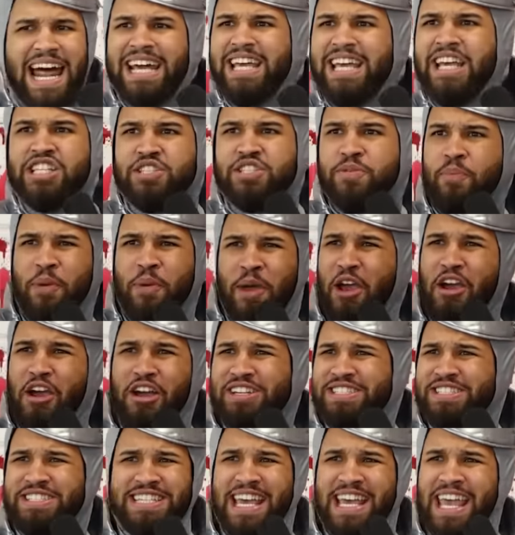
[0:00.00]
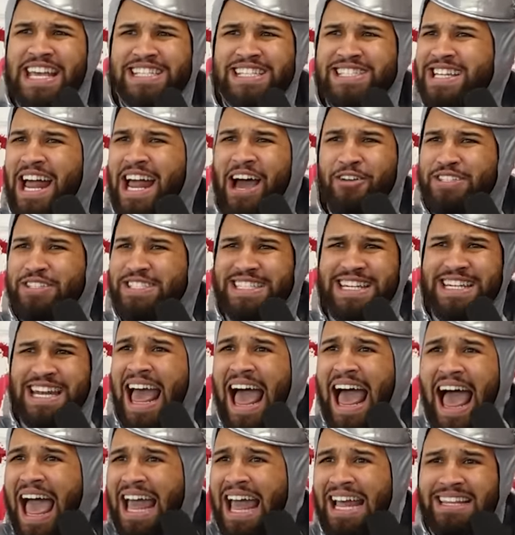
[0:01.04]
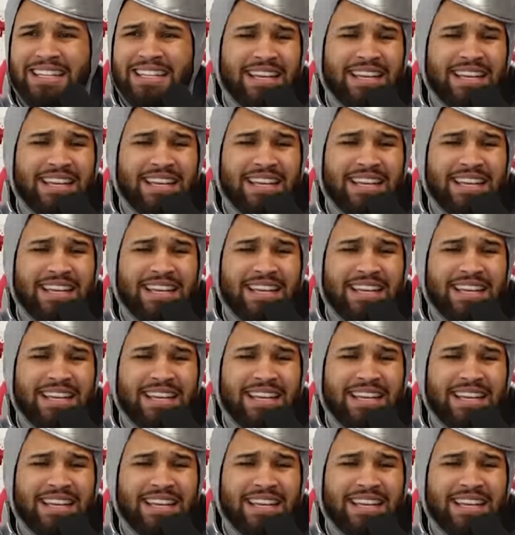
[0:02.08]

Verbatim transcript: It's not a conspiracy. It's no, it's not.